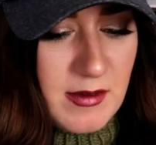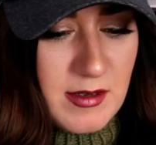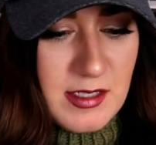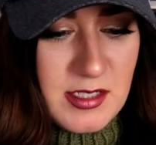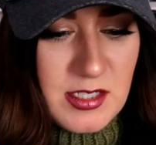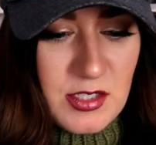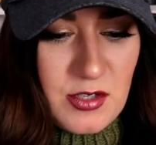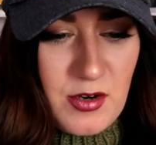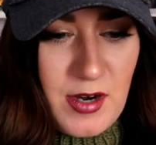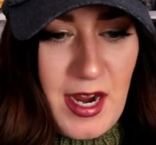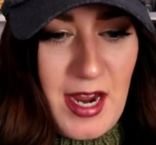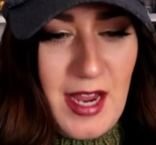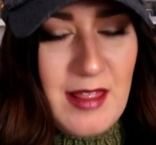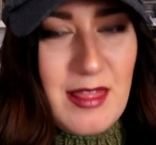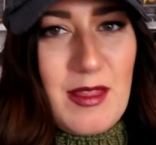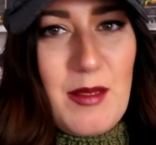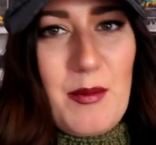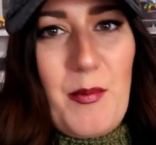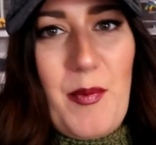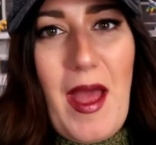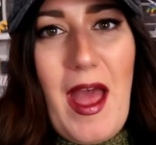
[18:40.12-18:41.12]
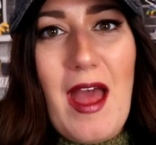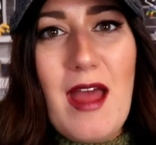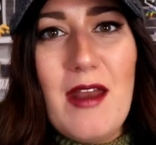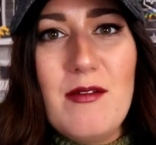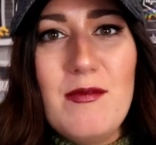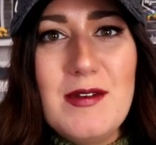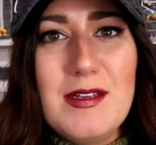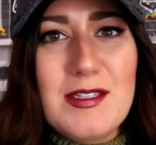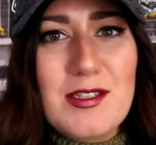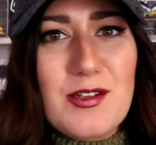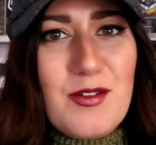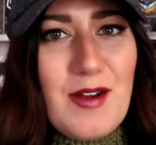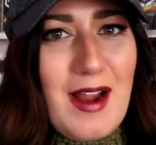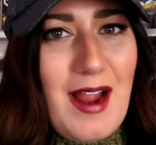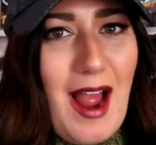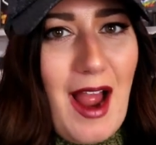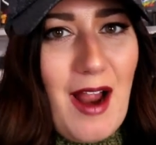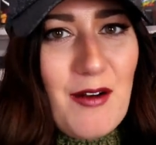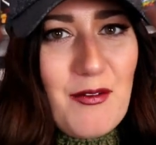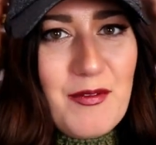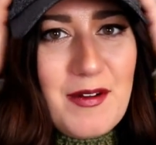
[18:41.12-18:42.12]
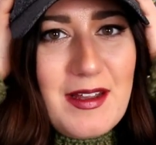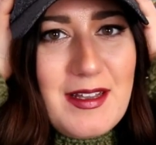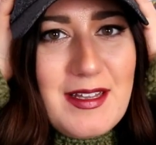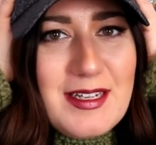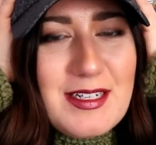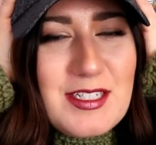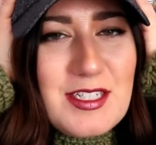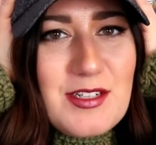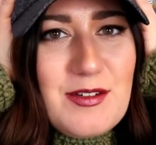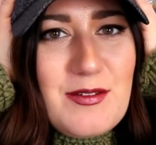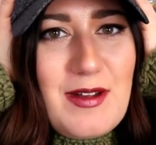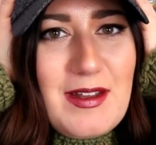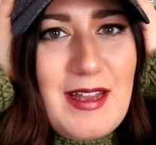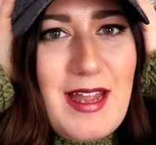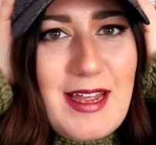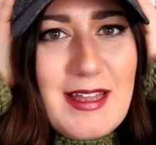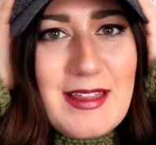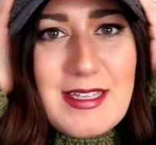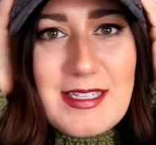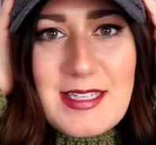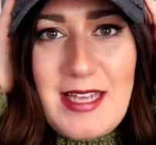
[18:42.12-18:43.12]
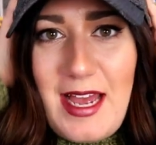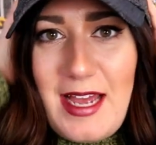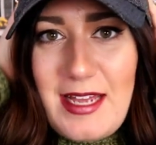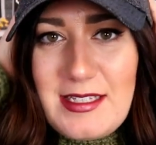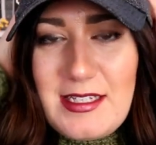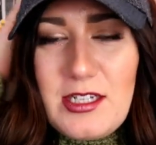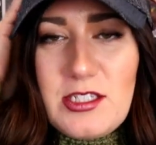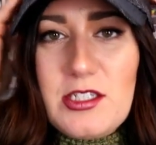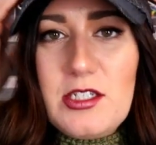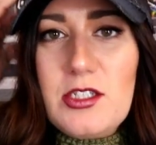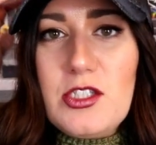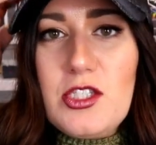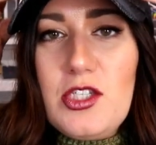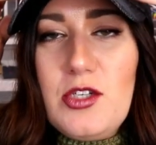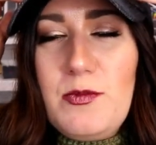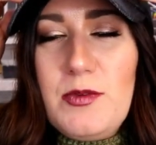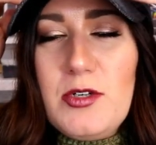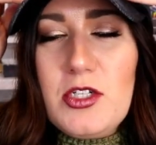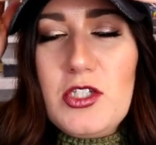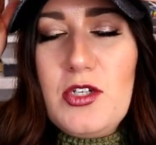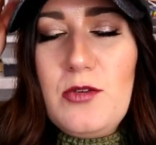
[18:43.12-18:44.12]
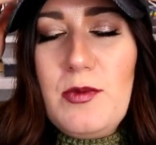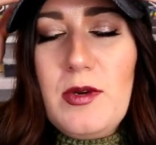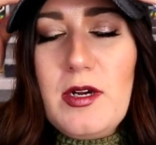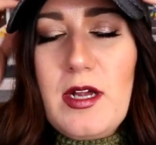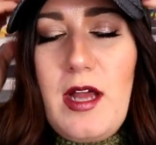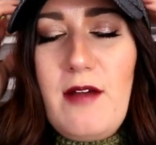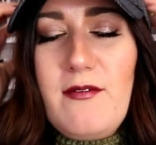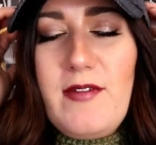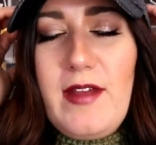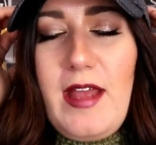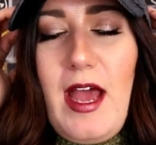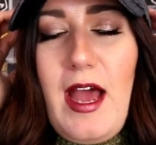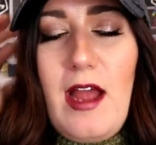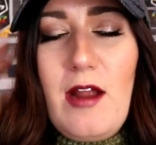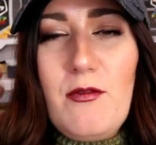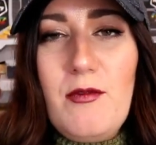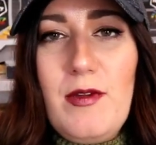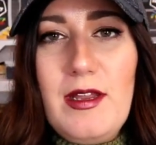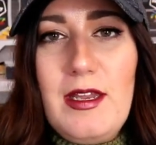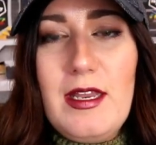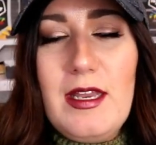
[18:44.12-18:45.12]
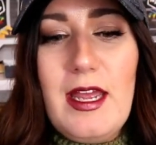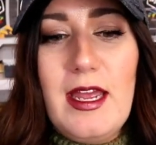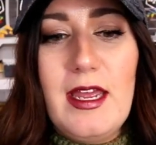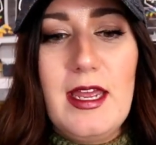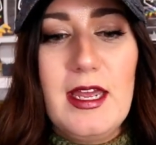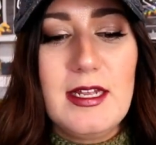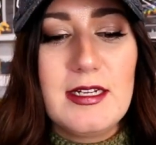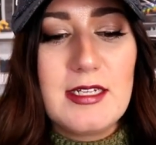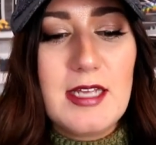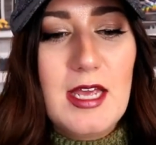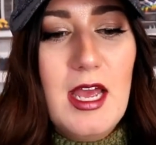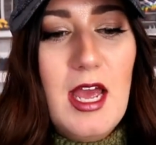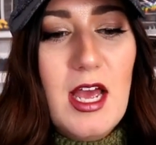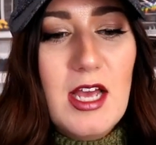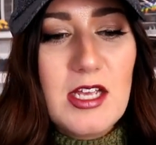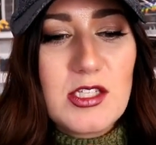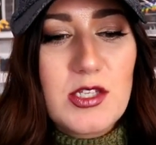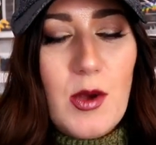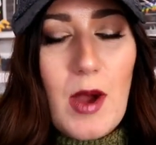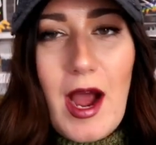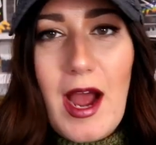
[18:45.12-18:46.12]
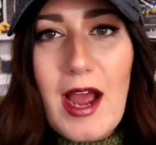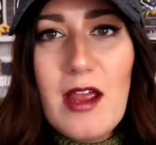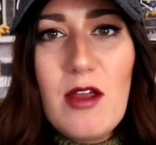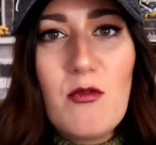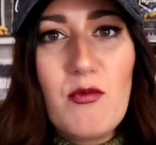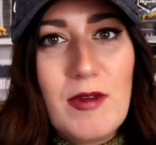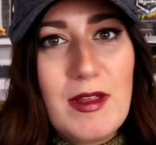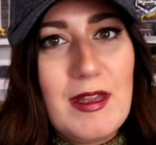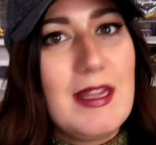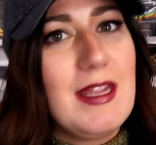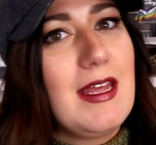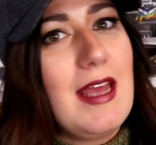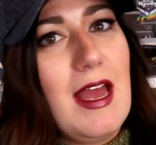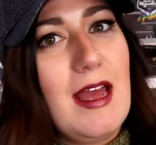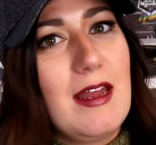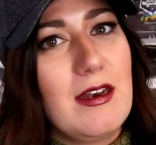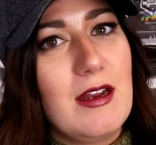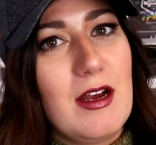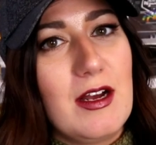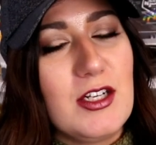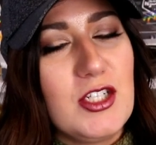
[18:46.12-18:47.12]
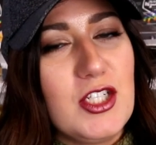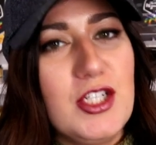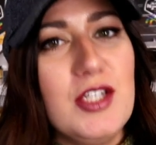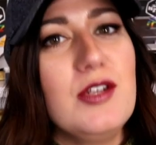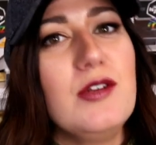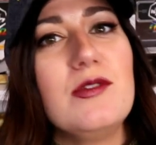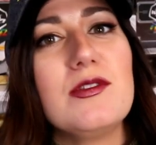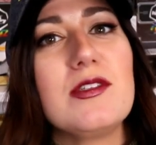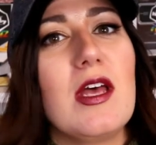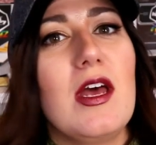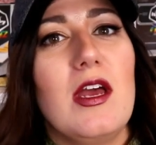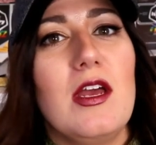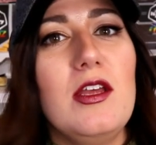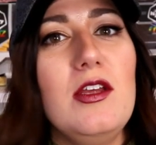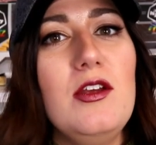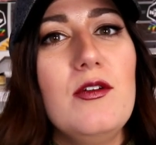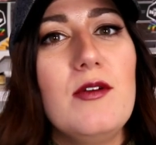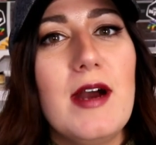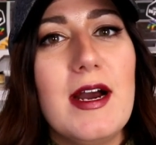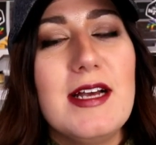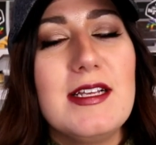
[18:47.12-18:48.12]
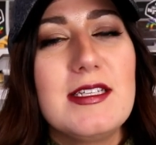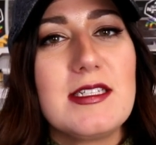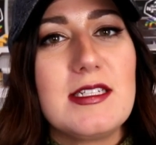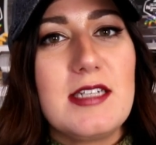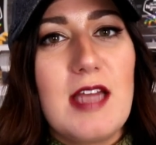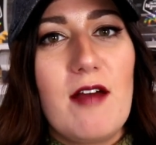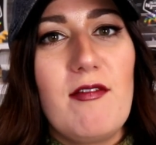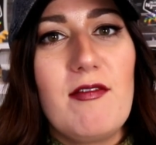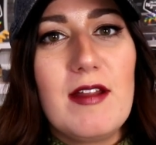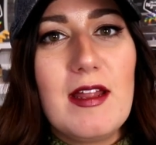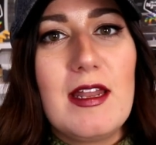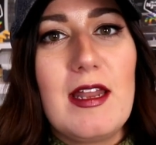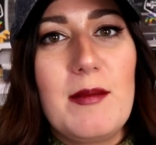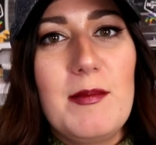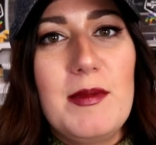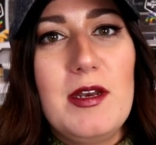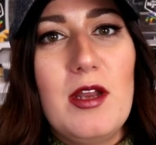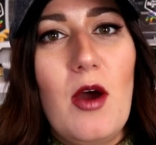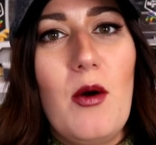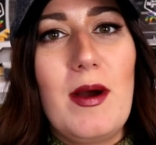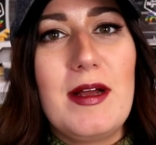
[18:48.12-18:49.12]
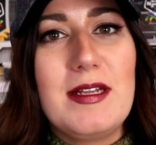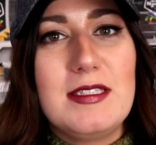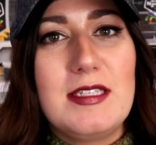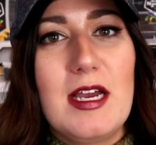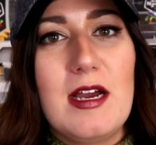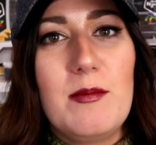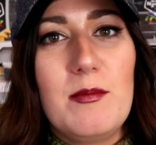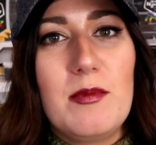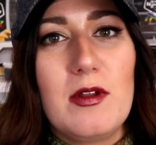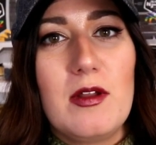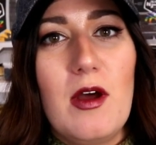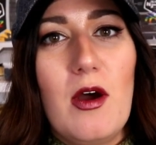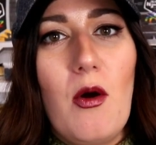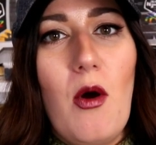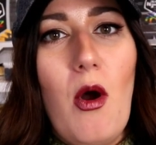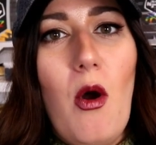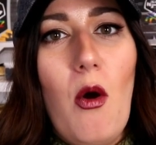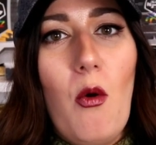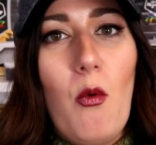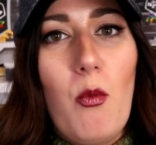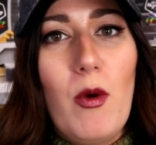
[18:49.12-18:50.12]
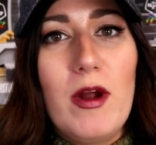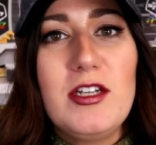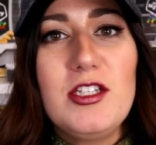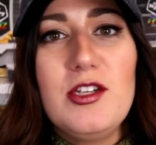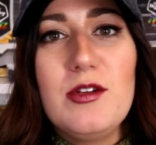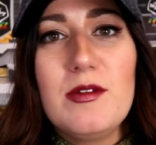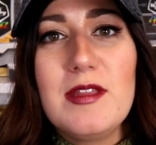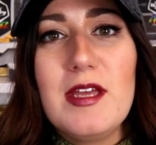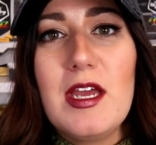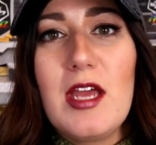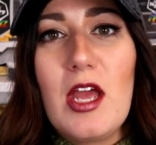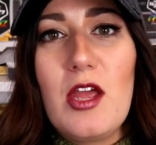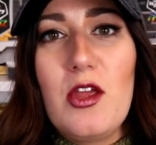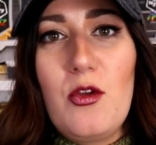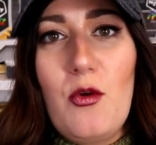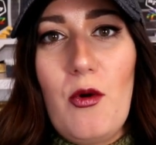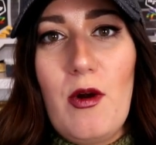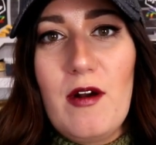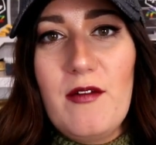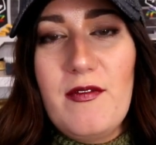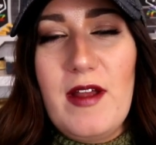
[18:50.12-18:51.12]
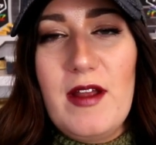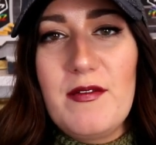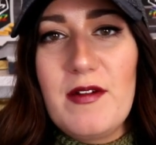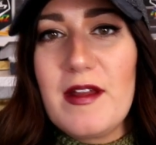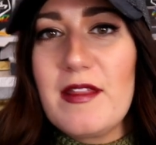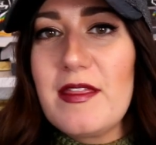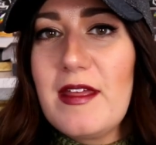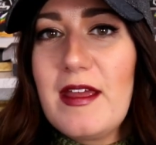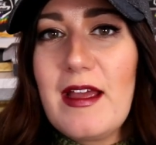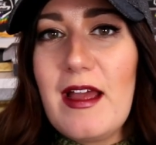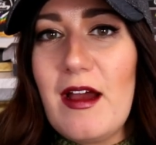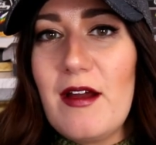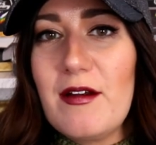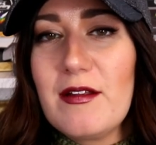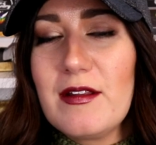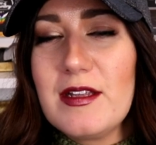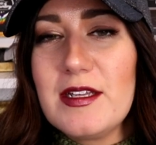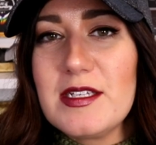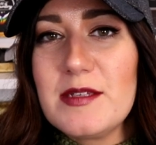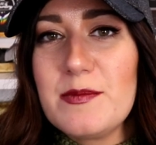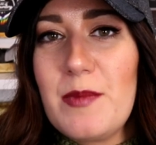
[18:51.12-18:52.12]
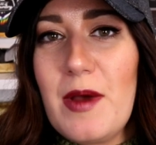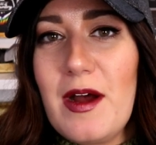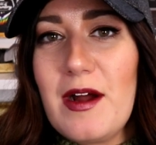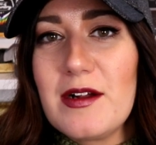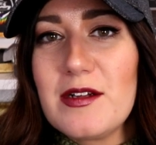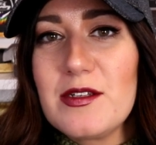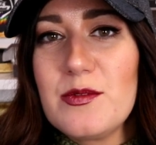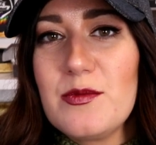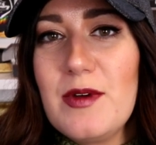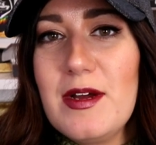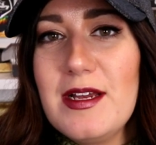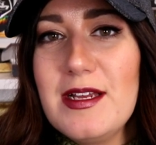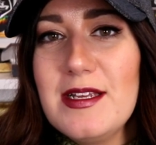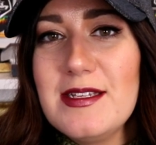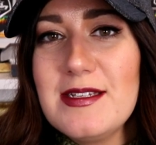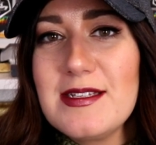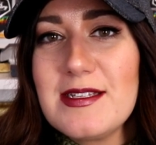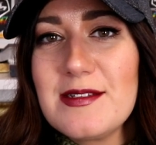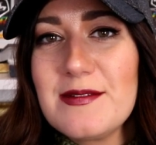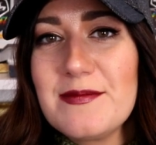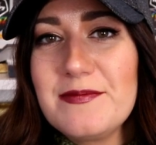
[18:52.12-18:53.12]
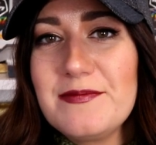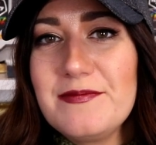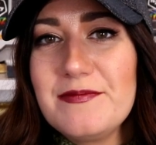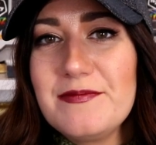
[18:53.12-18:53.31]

was great. The pen was great. I really do like this hat. It's actually super, super comfy hat. I really like it. So I really cannot choose. You guys definitely let me know down below what you think your favorite thing out of this box was.